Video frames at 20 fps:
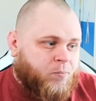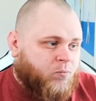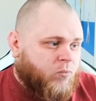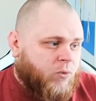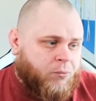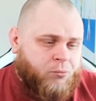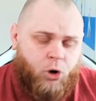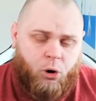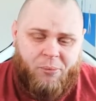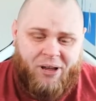
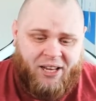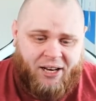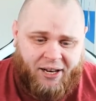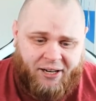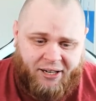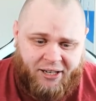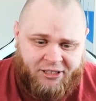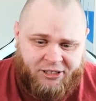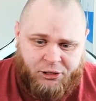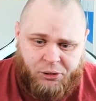not making any
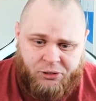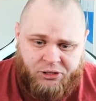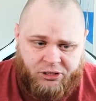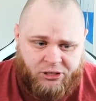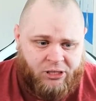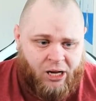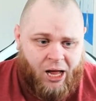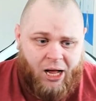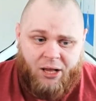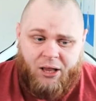excuses.
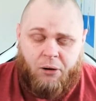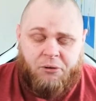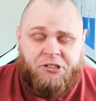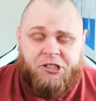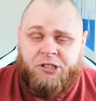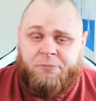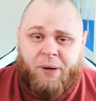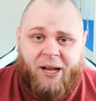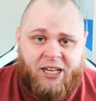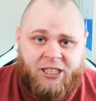That was just
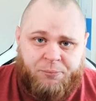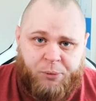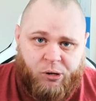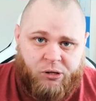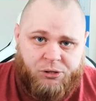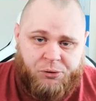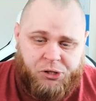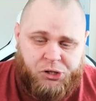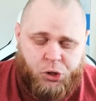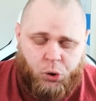my experience
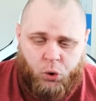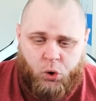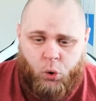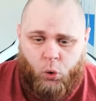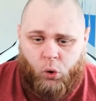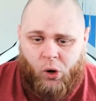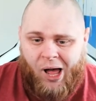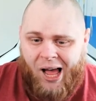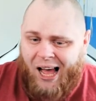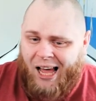with Joe
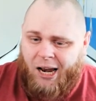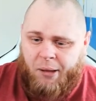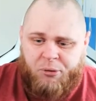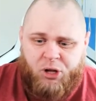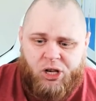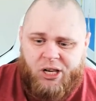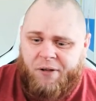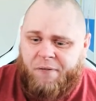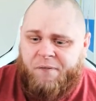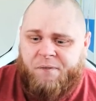Cole. And I'm
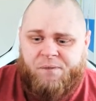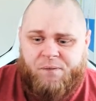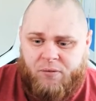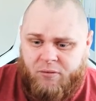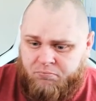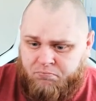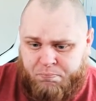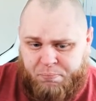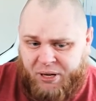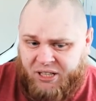going to
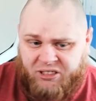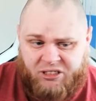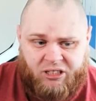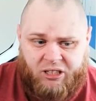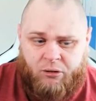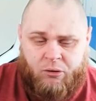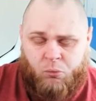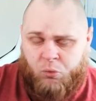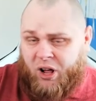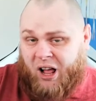basically,
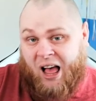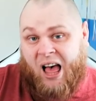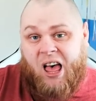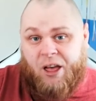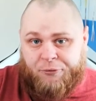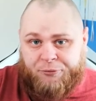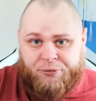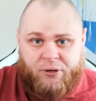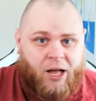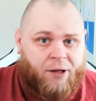well,
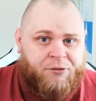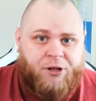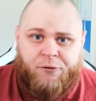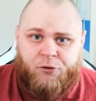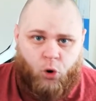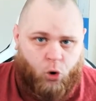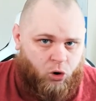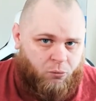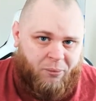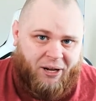I've given you
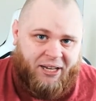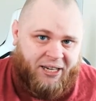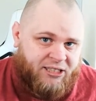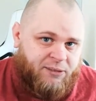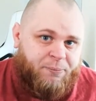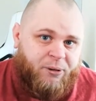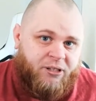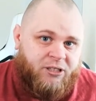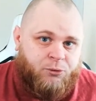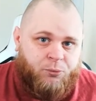all my
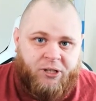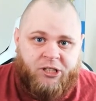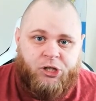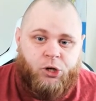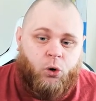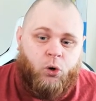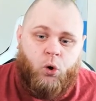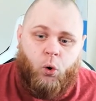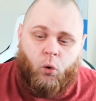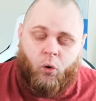experience with Joe
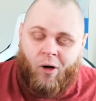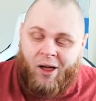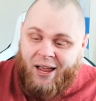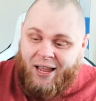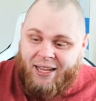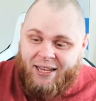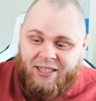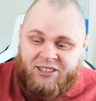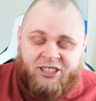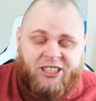Cole.
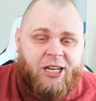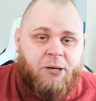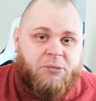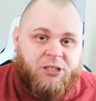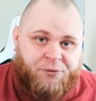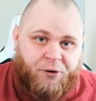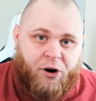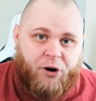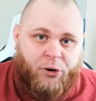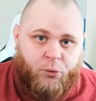He seems
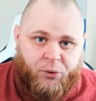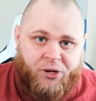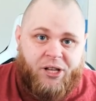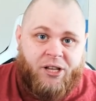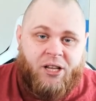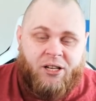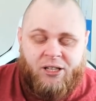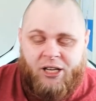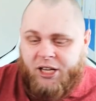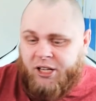very weak.
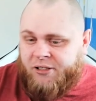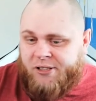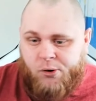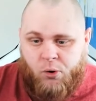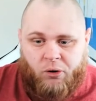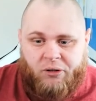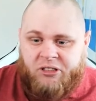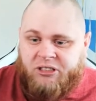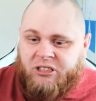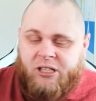You can do all
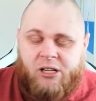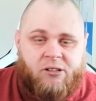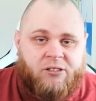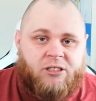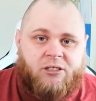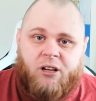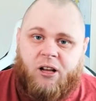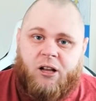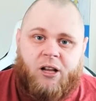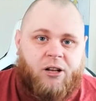the skills
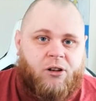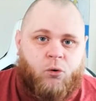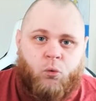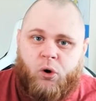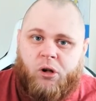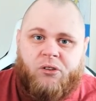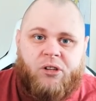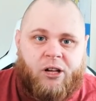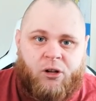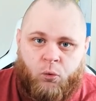in the
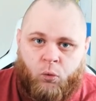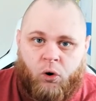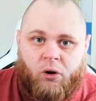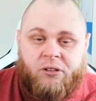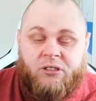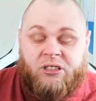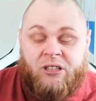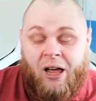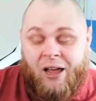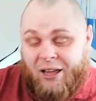world that you
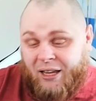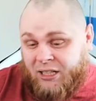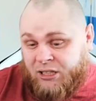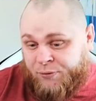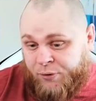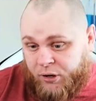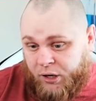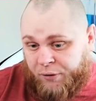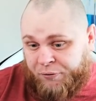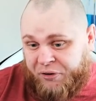want. He's
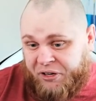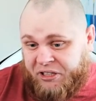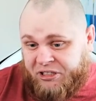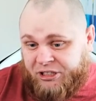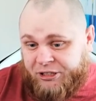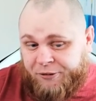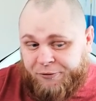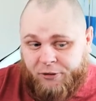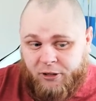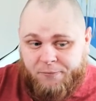very
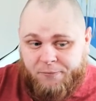evasive.